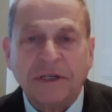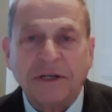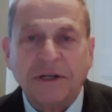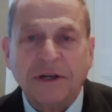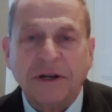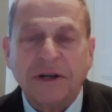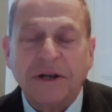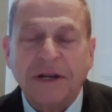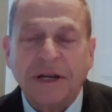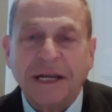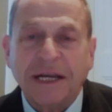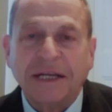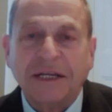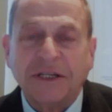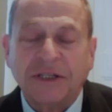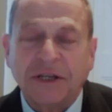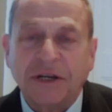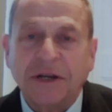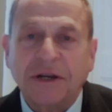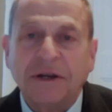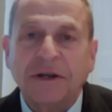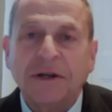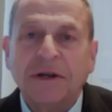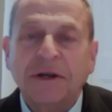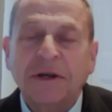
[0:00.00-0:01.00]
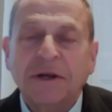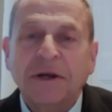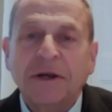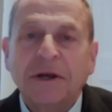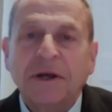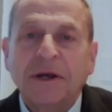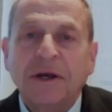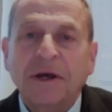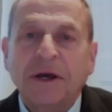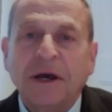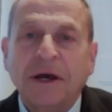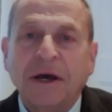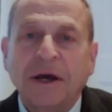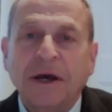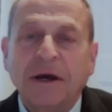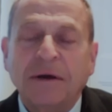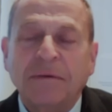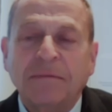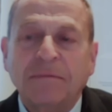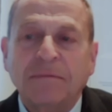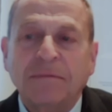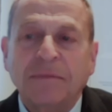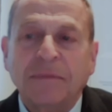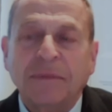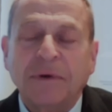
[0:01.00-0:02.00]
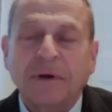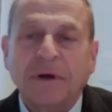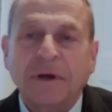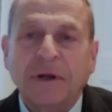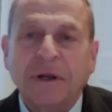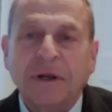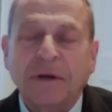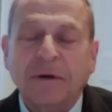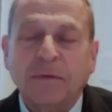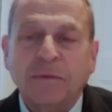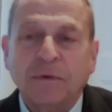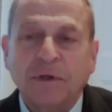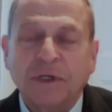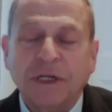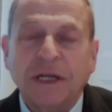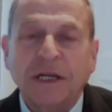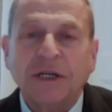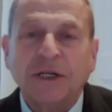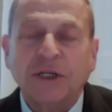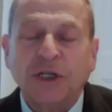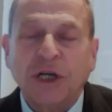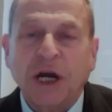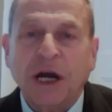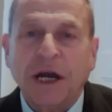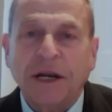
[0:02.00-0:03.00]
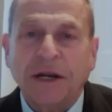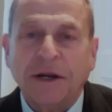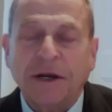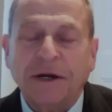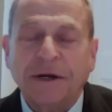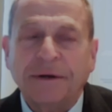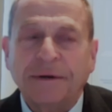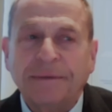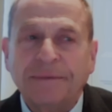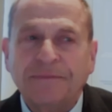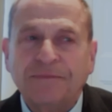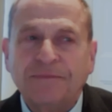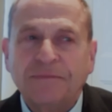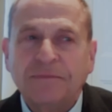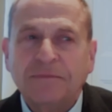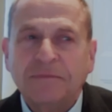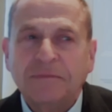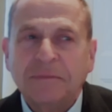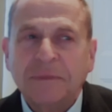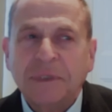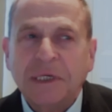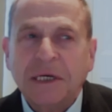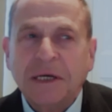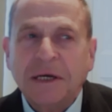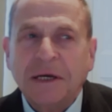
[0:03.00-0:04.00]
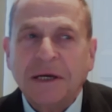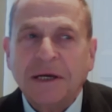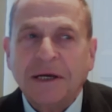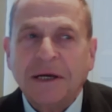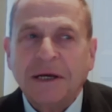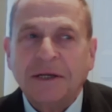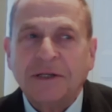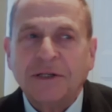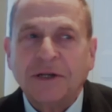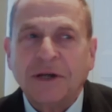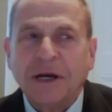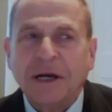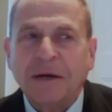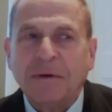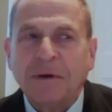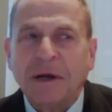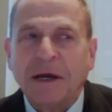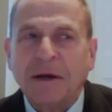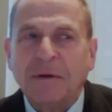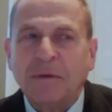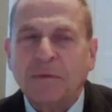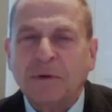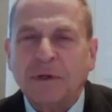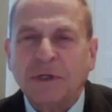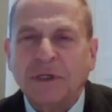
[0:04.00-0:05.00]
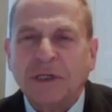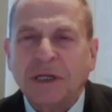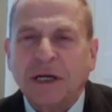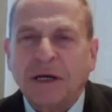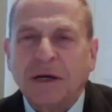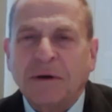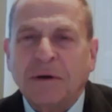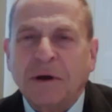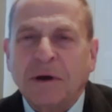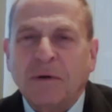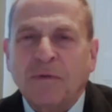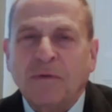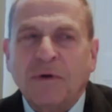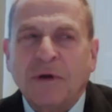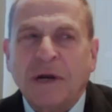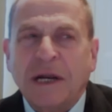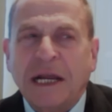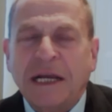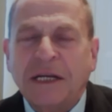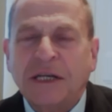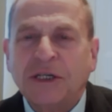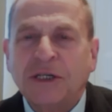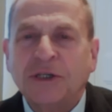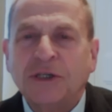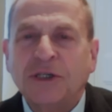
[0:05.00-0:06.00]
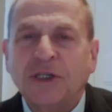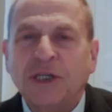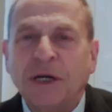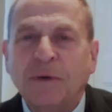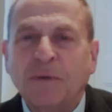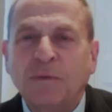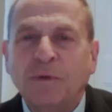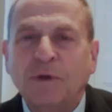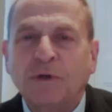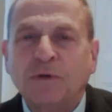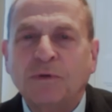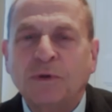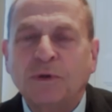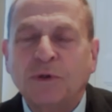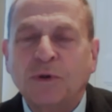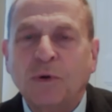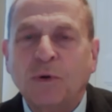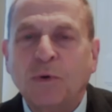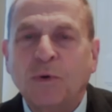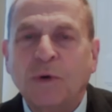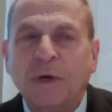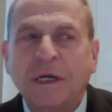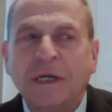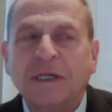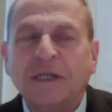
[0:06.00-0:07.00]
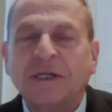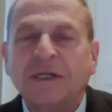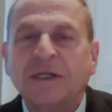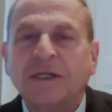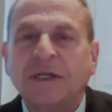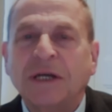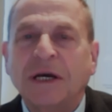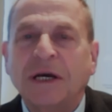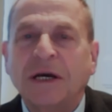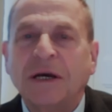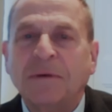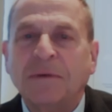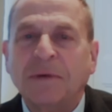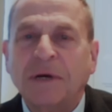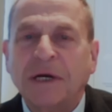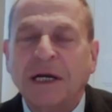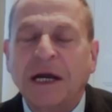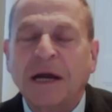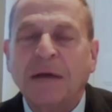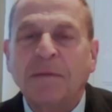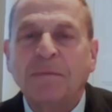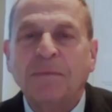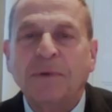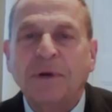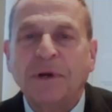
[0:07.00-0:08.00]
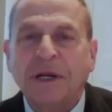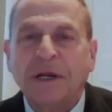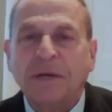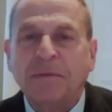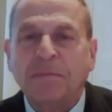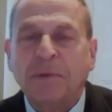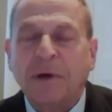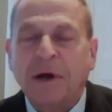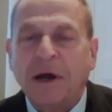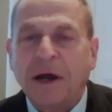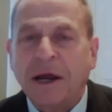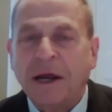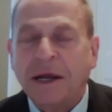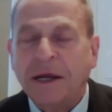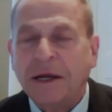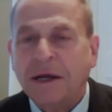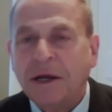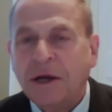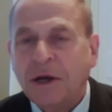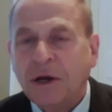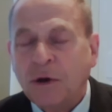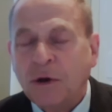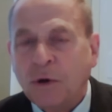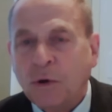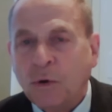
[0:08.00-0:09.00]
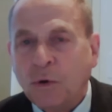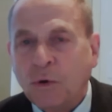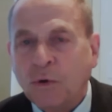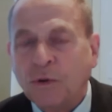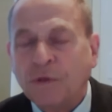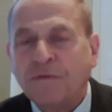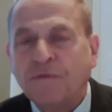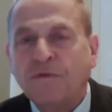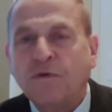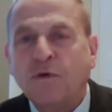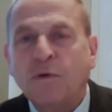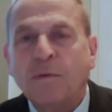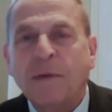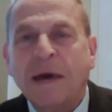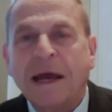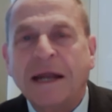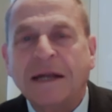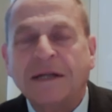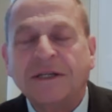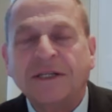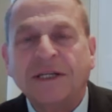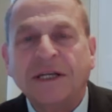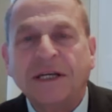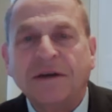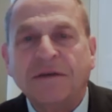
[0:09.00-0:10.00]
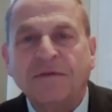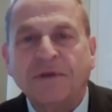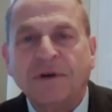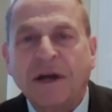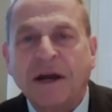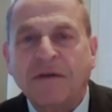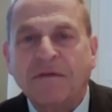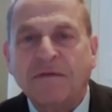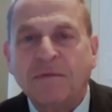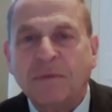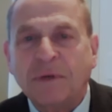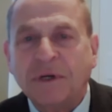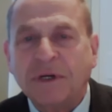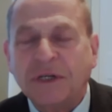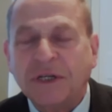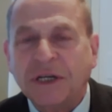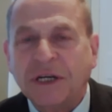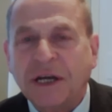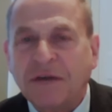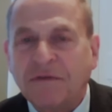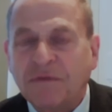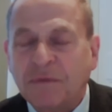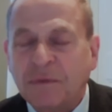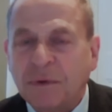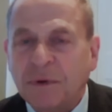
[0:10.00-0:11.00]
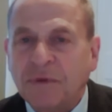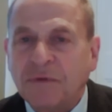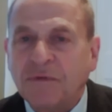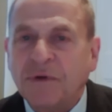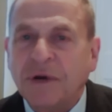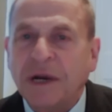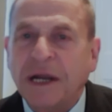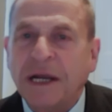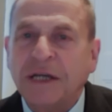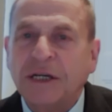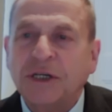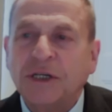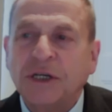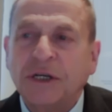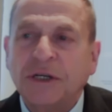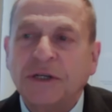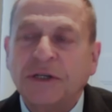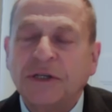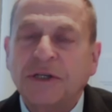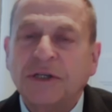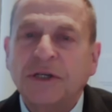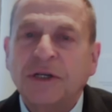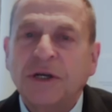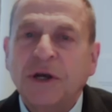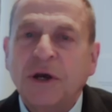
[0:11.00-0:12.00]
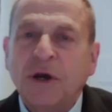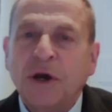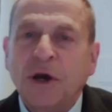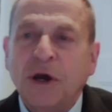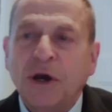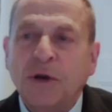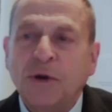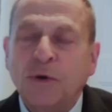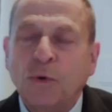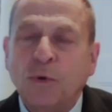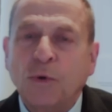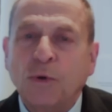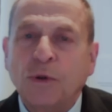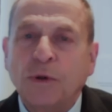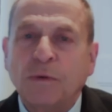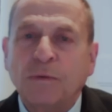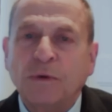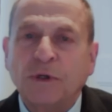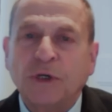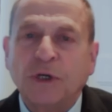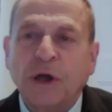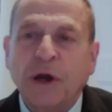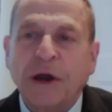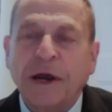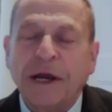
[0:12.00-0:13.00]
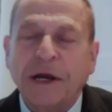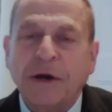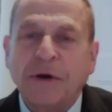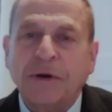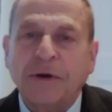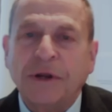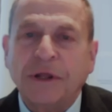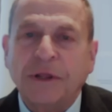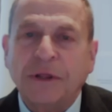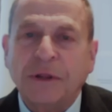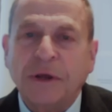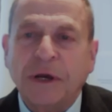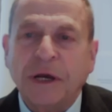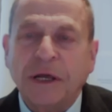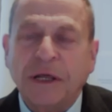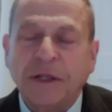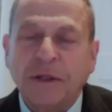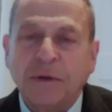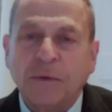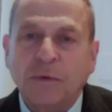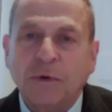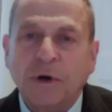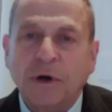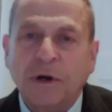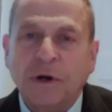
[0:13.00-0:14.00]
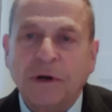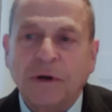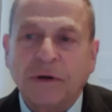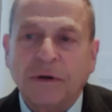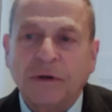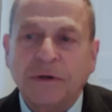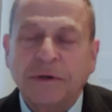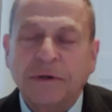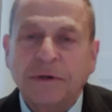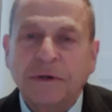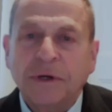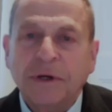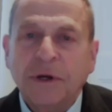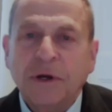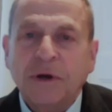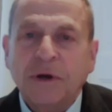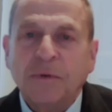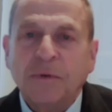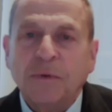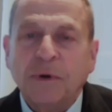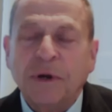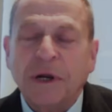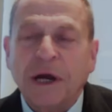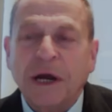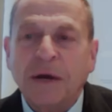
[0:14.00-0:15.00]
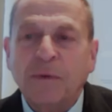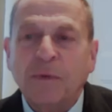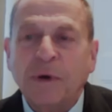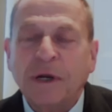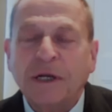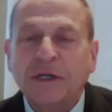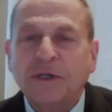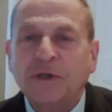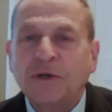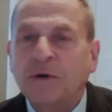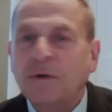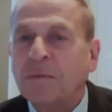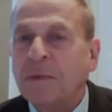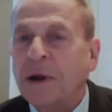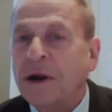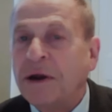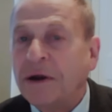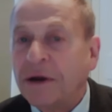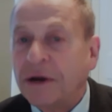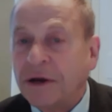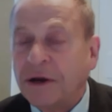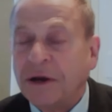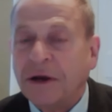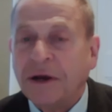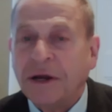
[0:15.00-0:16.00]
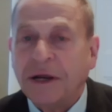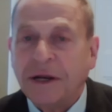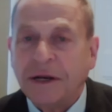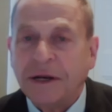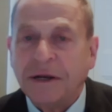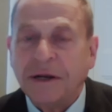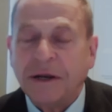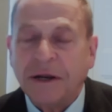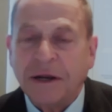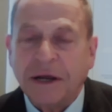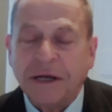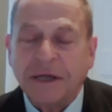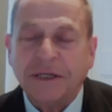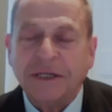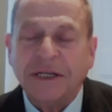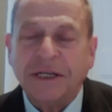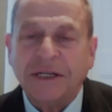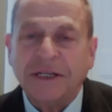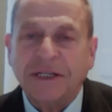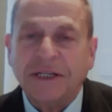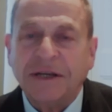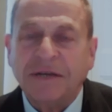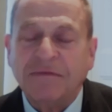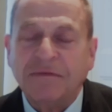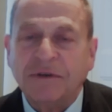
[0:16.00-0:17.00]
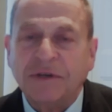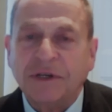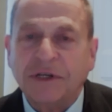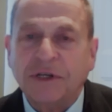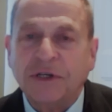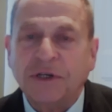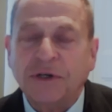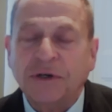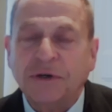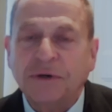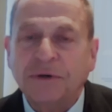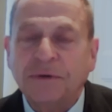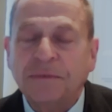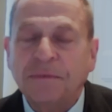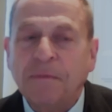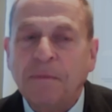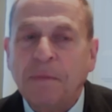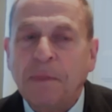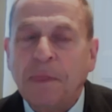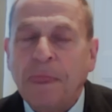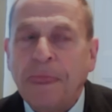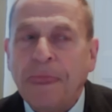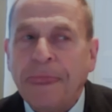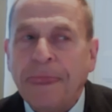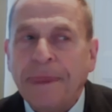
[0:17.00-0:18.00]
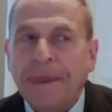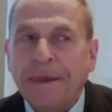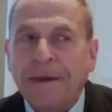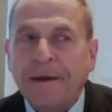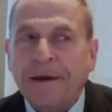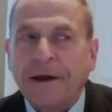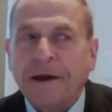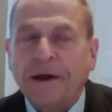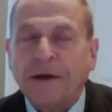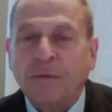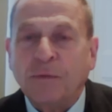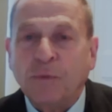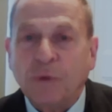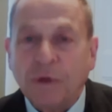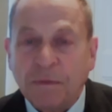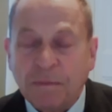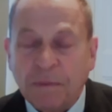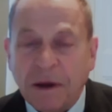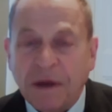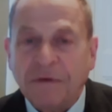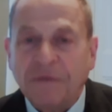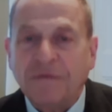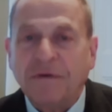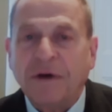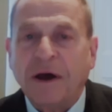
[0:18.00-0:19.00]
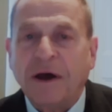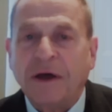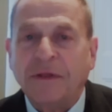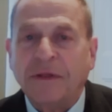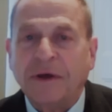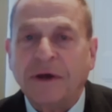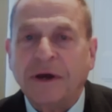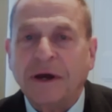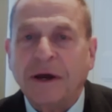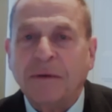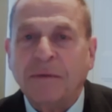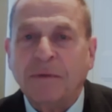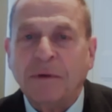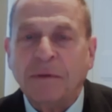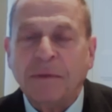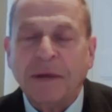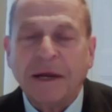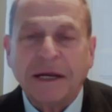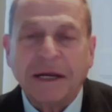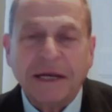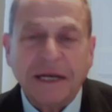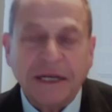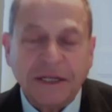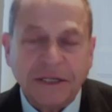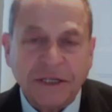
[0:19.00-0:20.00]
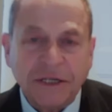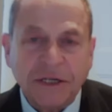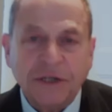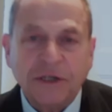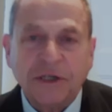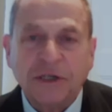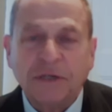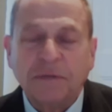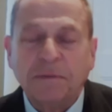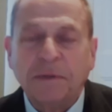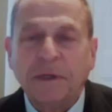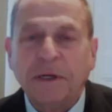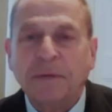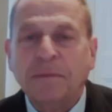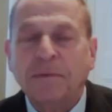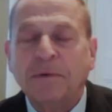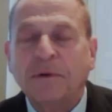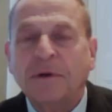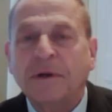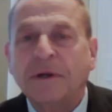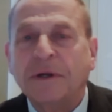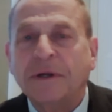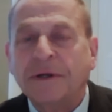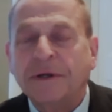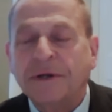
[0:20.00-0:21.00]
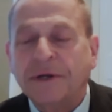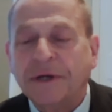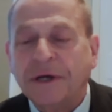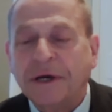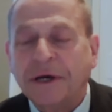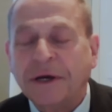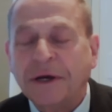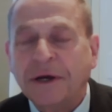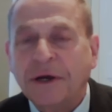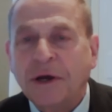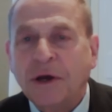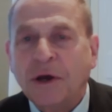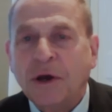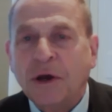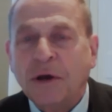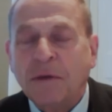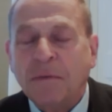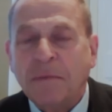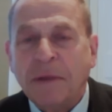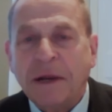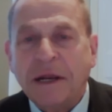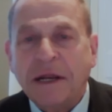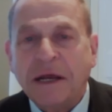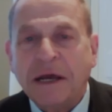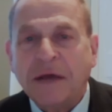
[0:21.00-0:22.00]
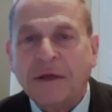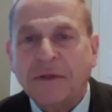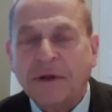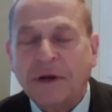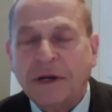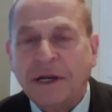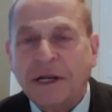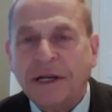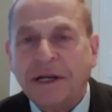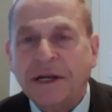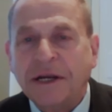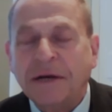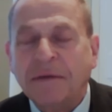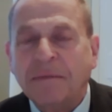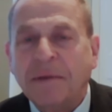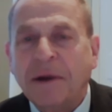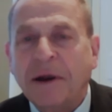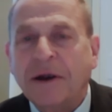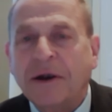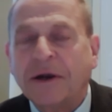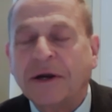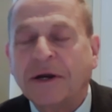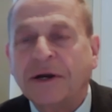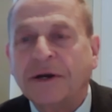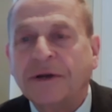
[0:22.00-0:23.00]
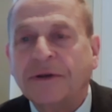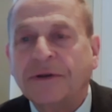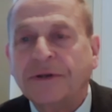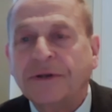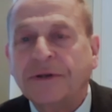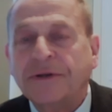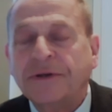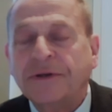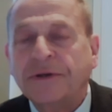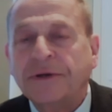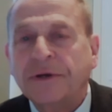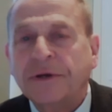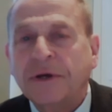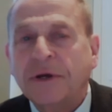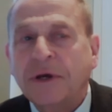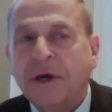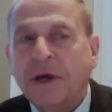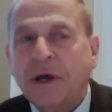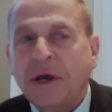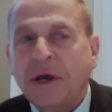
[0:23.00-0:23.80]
President Nixon was in China. So it was a relationship which was always accompanied by all the formality of government-to-government relations and all that was going on in the world. When I went to America in 1972 with my father, and we met Kissinger's people and many other leading Americans,